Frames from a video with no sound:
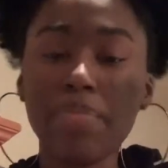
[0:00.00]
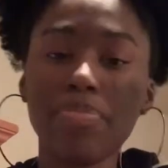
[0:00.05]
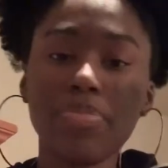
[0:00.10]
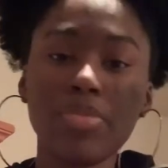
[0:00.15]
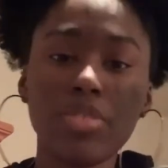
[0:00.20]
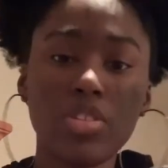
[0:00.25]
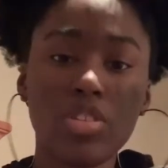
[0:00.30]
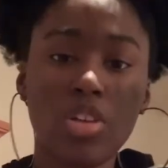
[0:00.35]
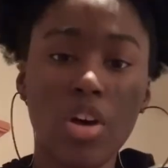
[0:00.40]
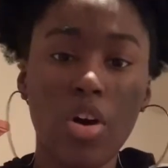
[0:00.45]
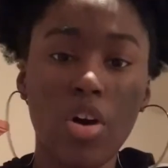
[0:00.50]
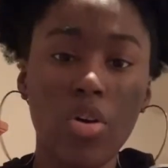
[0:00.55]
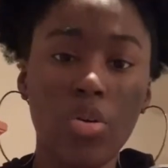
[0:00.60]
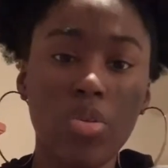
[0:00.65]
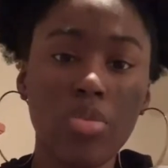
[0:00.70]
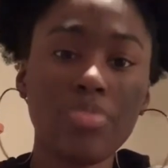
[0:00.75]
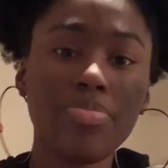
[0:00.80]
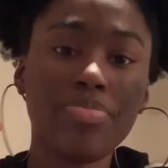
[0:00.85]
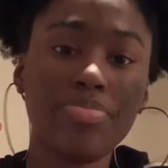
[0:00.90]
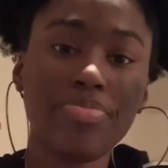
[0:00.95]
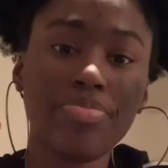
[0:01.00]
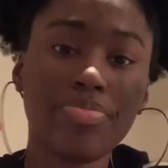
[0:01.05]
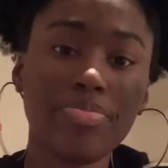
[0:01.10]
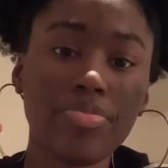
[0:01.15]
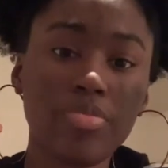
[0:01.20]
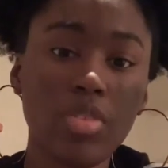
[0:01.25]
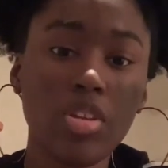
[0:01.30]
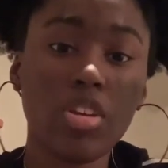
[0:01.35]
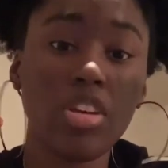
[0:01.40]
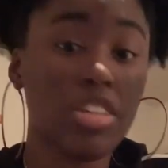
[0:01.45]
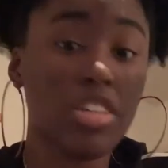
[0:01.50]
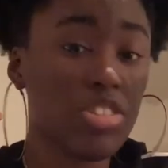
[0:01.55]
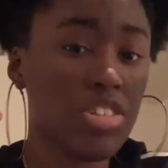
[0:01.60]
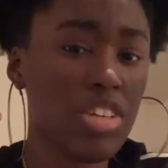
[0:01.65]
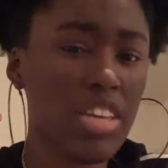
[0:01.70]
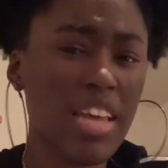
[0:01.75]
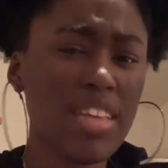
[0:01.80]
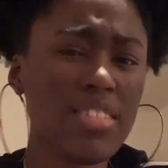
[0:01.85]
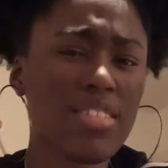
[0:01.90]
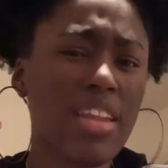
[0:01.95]
So, and
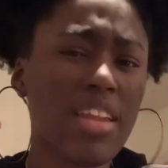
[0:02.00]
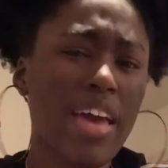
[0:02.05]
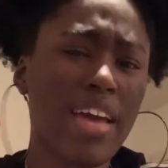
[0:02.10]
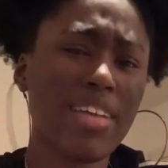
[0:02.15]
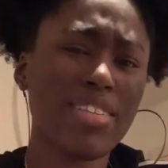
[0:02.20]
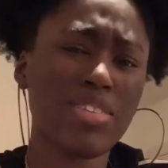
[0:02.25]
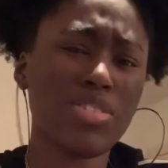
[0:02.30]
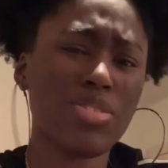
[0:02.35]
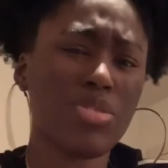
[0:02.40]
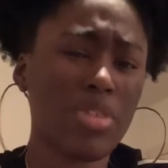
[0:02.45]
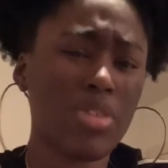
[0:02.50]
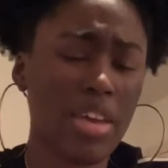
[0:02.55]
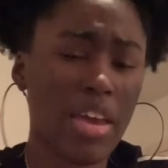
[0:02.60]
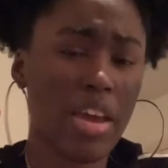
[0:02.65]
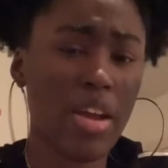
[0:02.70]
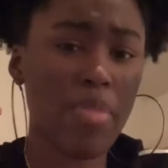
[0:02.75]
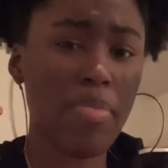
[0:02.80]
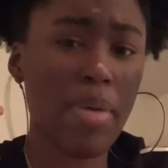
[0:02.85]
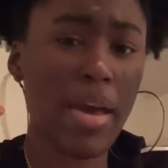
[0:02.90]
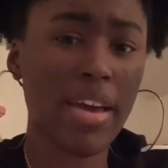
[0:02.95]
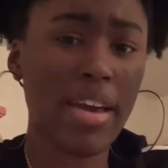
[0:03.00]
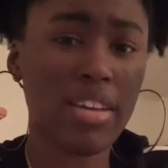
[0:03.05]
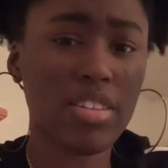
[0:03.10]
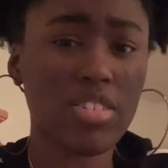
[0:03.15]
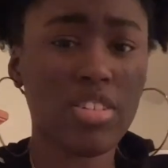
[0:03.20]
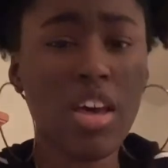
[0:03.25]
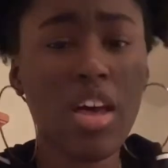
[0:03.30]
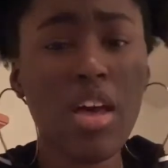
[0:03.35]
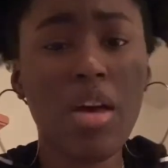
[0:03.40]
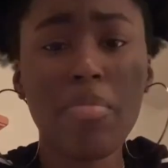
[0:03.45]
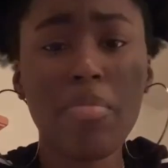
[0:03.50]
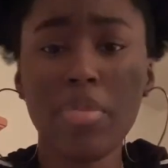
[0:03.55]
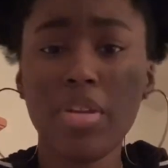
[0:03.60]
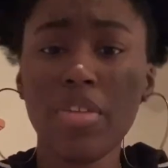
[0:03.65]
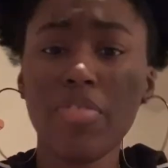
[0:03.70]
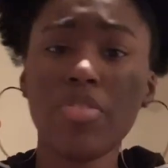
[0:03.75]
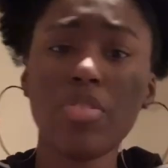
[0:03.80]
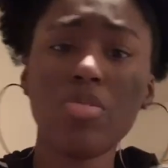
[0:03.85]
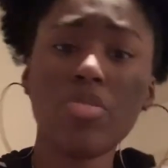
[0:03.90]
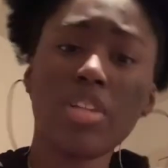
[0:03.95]
she hasn't had to do a care package, but
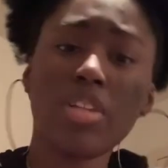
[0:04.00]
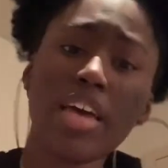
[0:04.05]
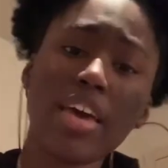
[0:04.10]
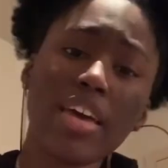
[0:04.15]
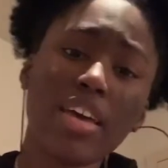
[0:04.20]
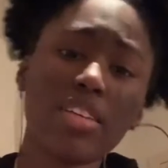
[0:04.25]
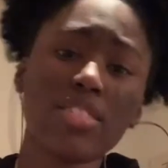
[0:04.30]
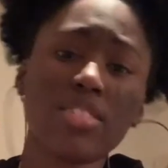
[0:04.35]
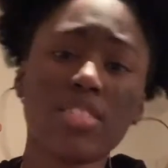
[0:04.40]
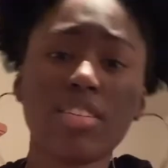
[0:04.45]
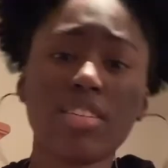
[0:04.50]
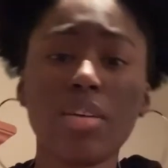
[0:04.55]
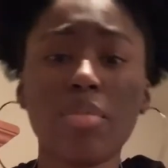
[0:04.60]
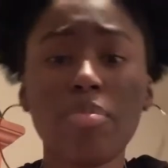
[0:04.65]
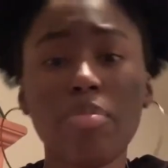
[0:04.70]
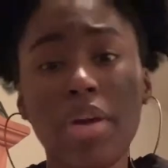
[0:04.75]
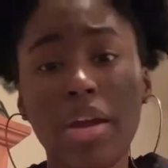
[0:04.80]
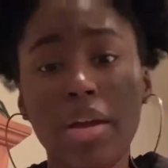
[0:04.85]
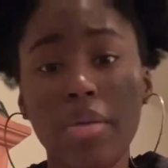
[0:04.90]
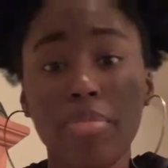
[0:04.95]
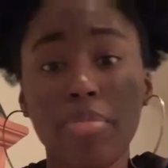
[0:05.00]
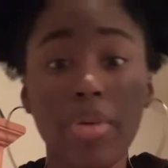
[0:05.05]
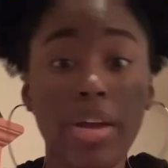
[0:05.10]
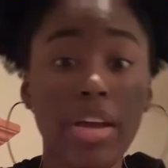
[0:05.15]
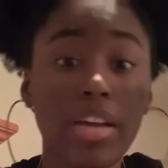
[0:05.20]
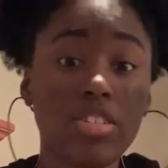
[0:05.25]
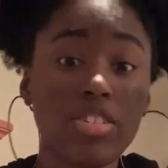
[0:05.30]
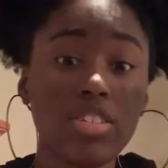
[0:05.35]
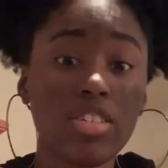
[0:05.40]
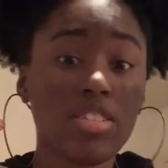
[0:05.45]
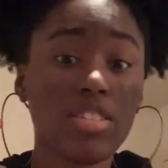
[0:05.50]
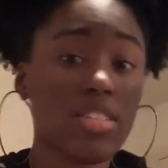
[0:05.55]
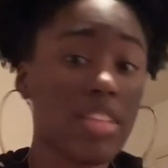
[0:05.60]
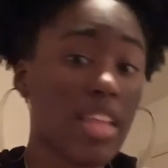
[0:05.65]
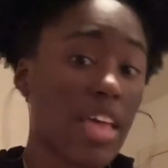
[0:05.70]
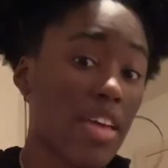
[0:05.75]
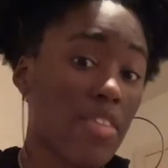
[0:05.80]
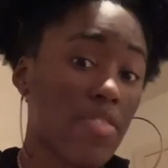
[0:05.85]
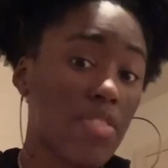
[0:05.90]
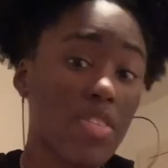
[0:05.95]
if you would like us to compare branches,
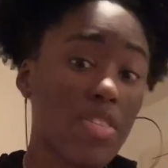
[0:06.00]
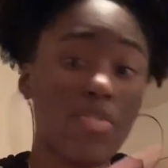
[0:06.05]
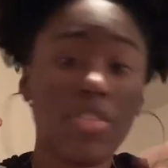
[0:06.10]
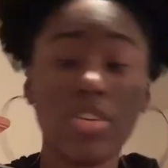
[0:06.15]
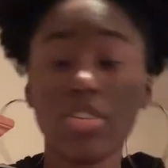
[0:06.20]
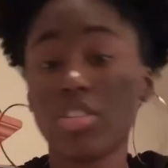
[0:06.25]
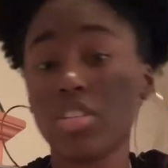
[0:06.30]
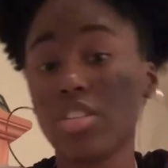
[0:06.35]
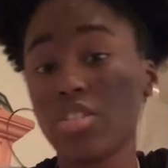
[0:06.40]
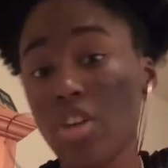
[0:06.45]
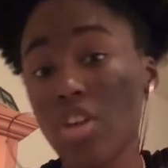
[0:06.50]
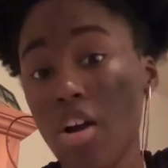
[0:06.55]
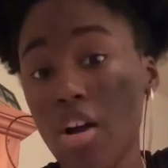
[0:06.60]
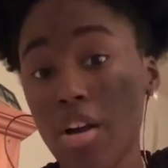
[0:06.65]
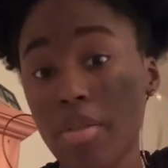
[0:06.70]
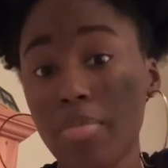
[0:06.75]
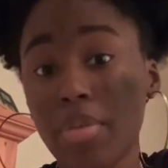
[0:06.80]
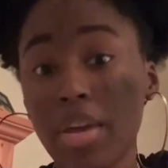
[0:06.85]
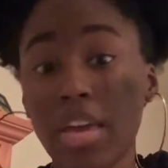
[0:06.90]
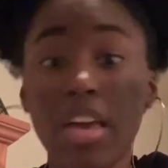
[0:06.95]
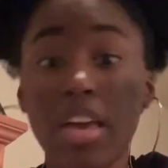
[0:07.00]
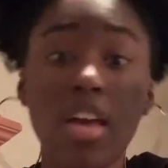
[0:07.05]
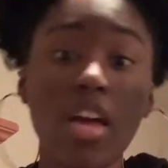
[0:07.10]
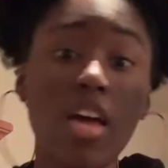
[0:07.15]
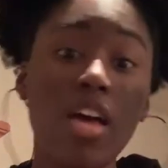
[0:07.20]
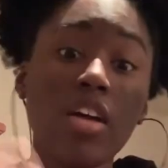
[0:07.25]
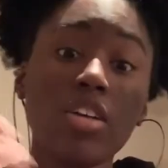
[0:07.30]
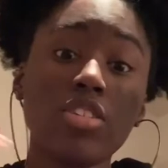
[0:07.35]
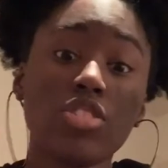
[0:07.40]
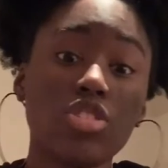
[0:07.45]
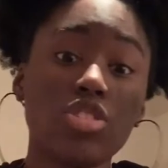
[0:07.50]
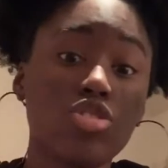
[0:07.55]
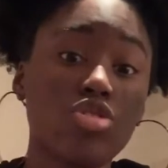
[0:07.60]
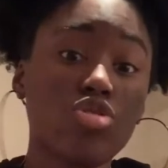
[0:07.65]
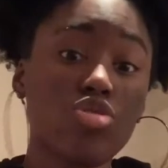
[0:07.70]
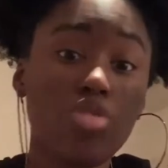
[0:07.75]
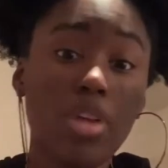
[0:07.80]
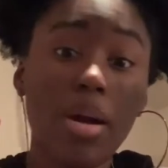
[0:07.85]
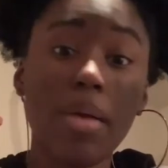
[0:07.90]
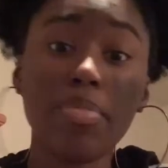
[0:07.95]
Navy versus Army, just
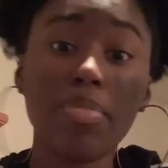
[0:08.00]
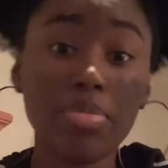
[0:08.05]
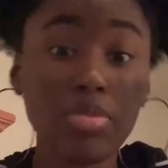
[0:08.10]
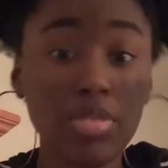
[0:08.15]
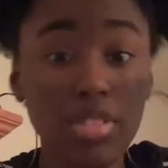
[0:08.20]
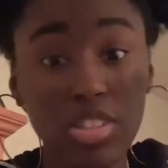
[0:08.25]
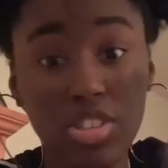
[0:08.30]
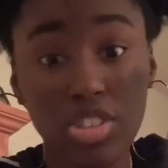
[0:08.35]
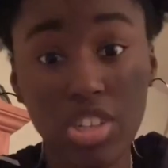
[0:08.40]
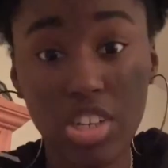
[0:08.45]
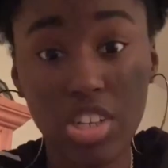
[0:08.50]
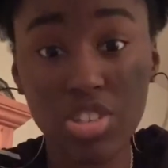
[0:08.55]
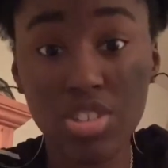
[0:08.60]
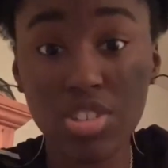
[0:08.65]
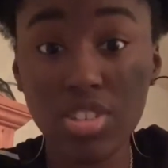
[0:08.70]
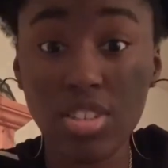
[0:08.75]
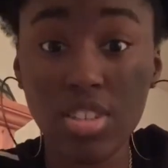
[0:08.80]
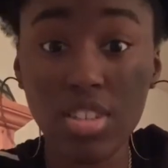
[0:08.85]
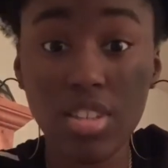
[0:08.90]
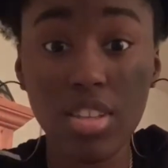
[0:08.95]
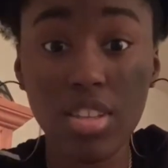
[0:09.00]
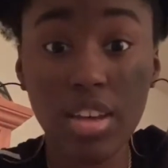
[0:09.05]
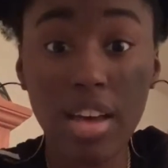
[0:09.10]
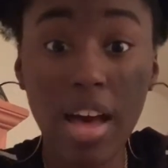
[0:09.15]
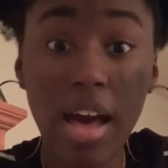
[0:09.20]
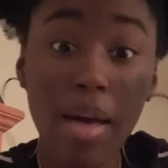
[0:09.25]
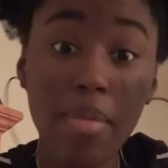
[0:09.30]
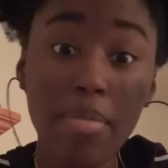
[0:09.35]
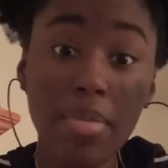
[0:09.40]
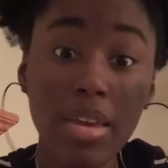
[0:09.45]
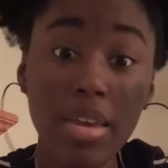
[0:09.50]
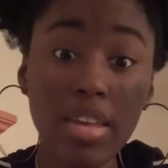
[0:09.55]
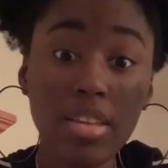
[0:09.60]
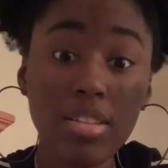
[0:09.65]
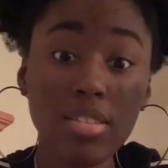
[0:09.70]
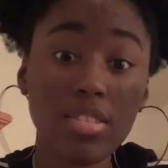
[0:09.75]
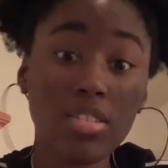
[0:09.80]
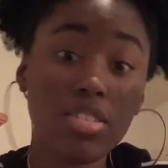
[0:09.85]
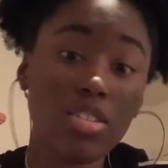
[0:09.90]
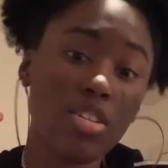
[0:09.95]
drop suggestions in the
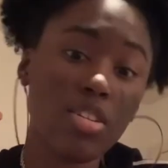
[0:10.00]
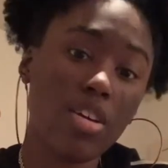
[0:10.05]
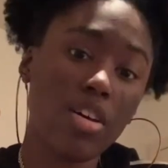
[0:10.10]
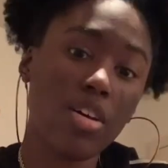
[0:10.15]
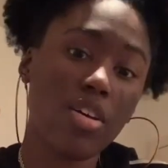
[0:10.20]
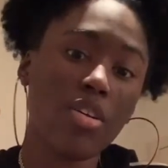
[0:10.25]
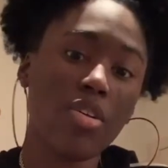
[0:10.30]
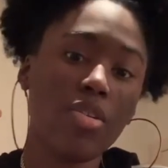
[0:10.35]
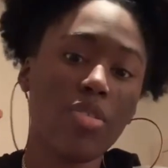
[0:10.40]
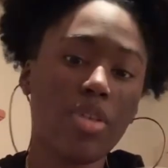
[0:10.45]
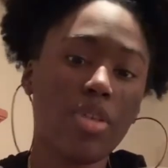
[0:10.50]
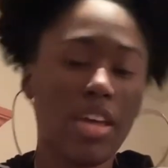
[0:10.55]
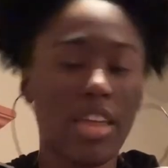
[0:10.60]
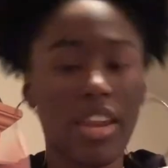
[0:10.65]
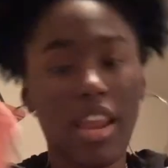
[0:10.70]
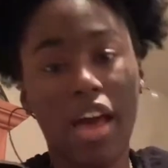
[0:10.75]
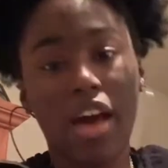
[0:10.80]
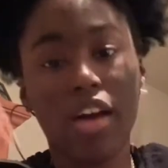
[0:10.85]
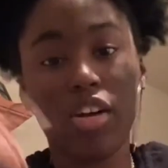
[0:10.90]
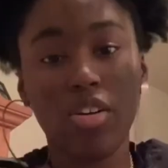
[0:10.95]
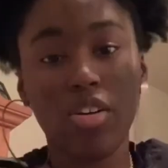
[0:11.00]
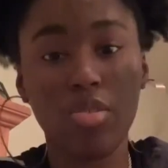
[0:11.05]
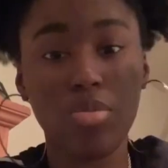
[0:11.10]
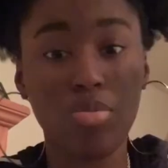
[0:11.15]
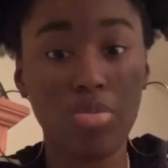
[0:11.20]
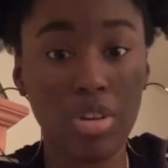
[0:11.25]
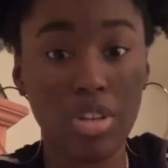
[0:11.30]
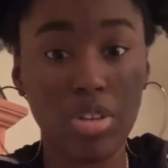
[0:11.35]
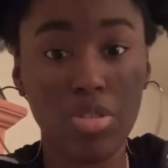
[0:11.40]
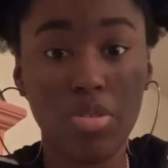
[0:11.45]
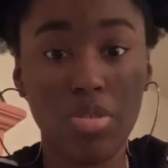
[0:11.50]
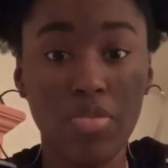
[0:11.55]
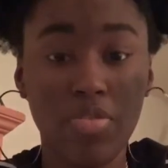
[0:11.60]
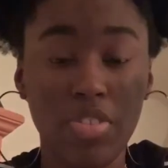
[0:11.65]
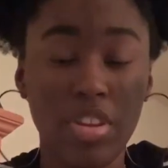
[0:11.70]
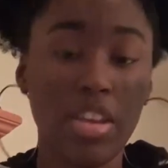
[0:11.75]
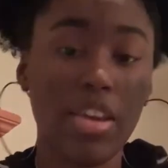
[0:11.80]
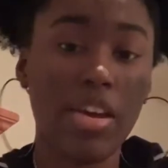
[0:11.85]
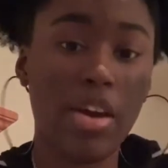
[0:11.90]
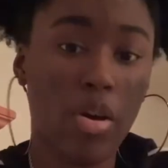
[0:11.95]
comments, and I'll redo a
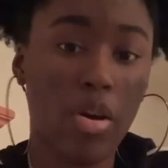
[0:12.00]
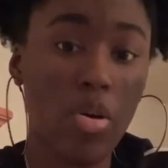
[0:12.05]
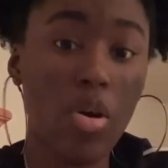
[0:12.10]
video.